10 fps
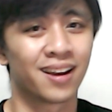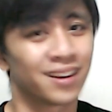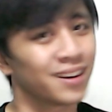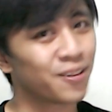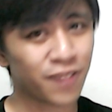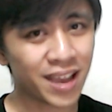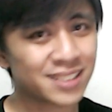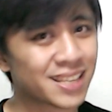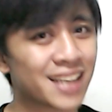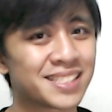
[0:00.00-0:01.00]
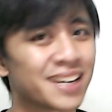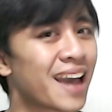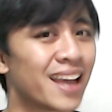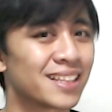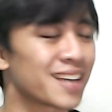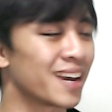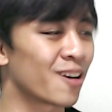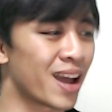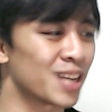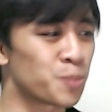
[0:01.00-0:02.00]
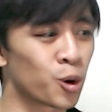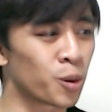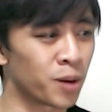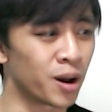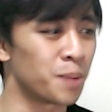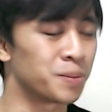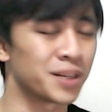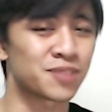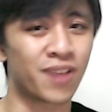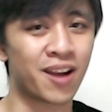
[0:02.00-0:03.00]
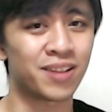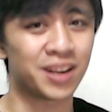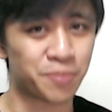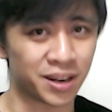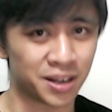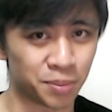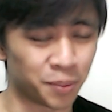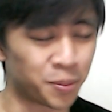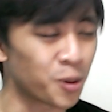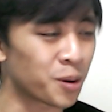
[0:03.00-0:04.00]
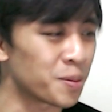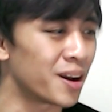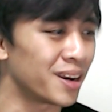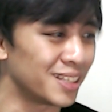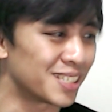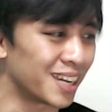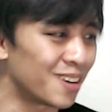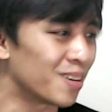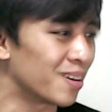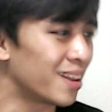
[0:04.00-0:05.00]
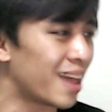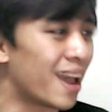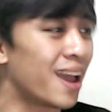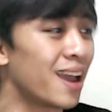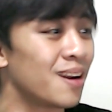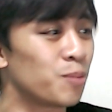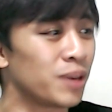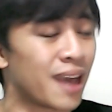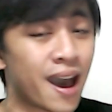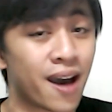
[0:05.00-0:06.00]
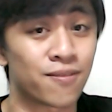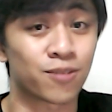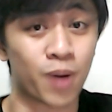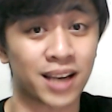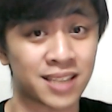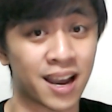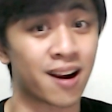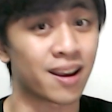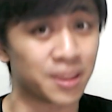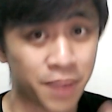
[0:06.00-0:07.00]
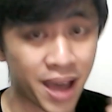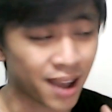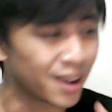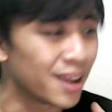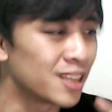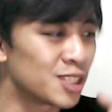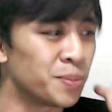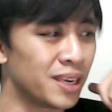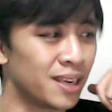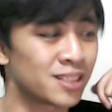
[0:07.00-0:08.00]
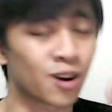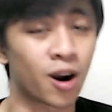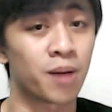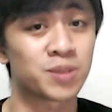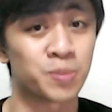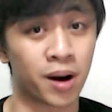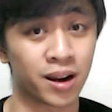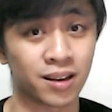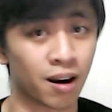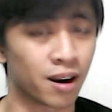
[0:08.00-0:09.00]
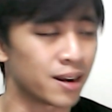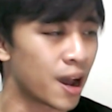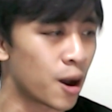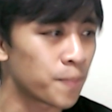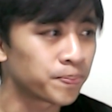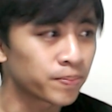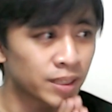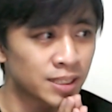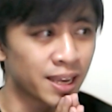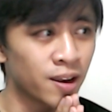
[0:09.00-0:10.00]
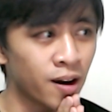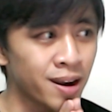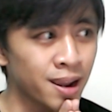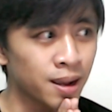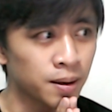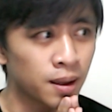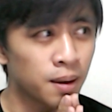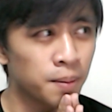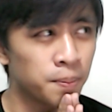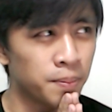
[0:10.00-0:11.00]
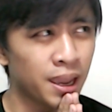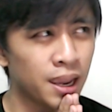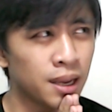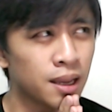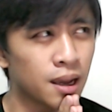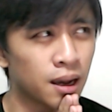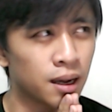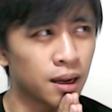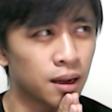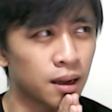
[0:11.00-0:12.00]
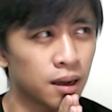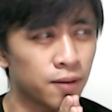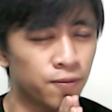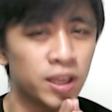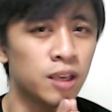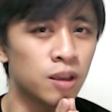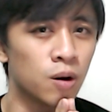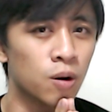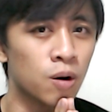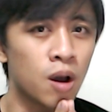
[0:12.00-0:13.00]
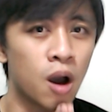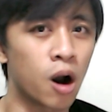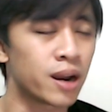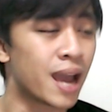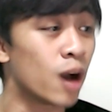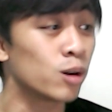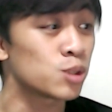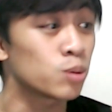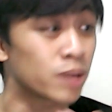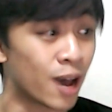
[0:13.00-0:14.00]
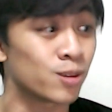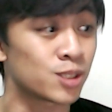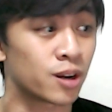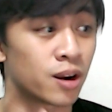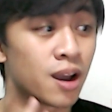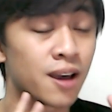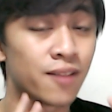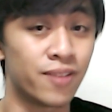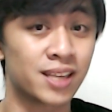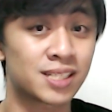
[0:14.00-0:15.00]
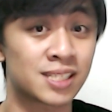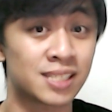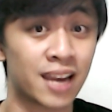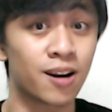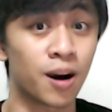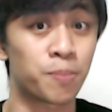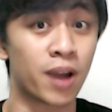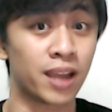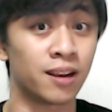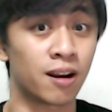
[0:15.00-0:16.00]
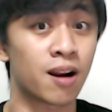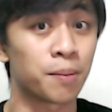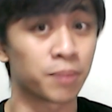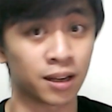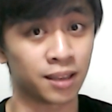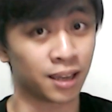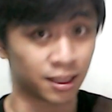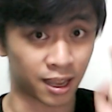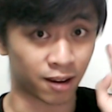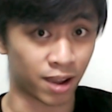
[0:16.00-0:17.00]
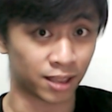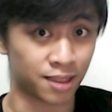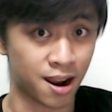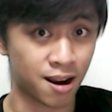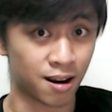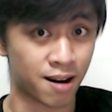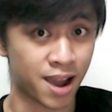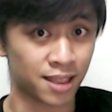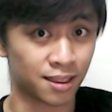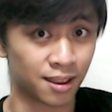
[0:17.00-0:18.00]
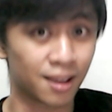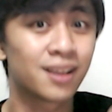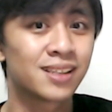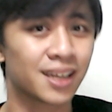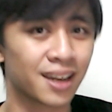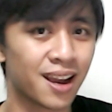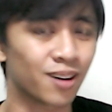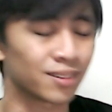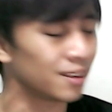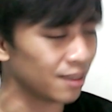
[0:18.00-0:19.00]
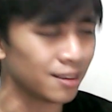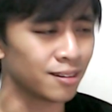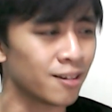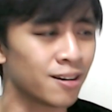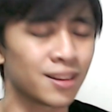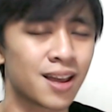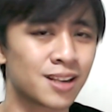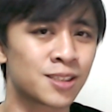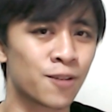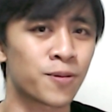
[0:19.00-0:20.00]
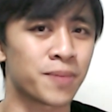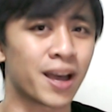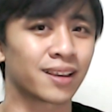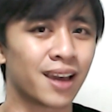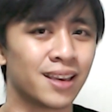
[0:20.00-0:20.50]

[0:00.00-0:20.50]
A fantastic anti-grass Pokemon plus very dependable Pokemon in general. And we have Quagsire in the back to be Skarm's bodyguard. Now, Zionic made a video on how to counter this setup right here. I'm gonna link it like right there, alright? Check it out. You learn a lot of stuff from that guy.